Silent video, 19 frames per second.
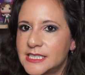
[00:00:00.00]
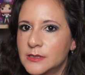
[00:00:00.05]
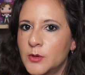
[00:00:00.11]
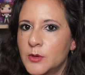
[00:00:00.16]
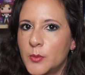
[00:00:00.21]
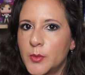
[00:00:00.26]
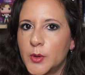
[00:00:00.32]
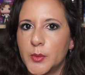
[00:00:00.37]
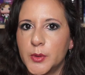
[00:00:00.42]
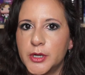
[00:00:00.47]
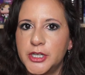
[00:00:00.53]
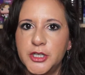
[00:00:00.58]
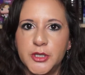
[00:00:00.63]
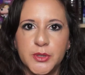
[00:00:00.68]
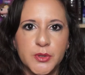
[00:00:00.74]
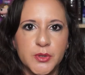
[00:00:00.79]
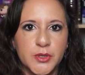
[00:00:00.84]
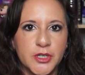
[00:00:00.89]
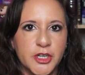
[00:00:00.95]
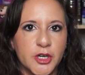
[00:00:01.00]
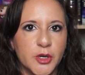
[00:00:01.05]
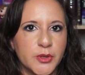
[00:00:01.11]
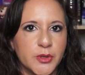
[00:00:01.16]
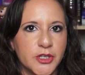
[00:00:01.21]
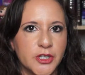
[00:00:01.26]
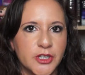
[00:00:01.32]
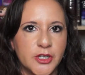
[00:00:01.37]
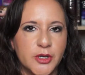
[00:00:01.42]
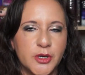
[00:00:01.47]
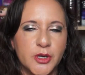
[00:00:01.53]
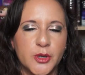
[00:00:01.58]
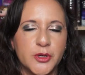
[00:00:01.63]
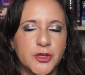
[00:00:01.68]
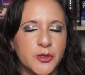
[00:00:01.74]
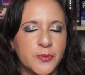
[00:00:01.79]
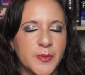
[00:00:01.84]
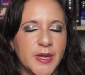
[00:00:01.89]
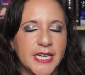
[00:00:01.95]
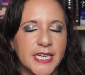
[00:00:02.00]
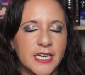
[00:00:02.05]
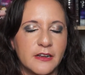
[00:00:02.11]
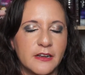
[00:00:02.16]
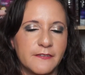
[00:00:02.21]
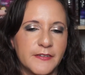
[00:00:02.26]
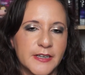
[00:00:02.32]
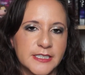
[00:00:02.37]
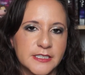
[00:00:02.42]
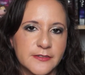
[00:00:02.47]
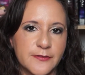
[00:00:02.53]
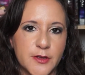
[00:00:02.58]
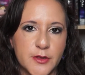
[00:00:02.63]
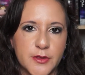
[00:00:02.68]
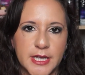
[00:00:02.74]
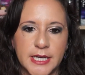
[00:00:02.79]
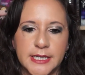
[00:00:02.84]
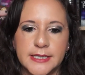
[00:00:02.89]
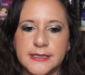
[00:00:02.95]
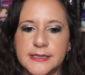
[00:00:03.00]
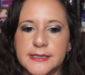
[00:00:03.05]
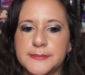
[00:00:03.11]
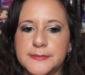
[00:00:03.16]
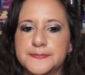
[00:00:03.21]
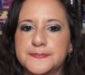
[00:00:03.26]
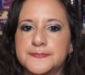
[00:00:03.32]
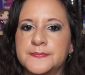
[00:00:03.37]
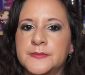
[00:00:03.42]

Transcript: the moment where you may need to fix a few things.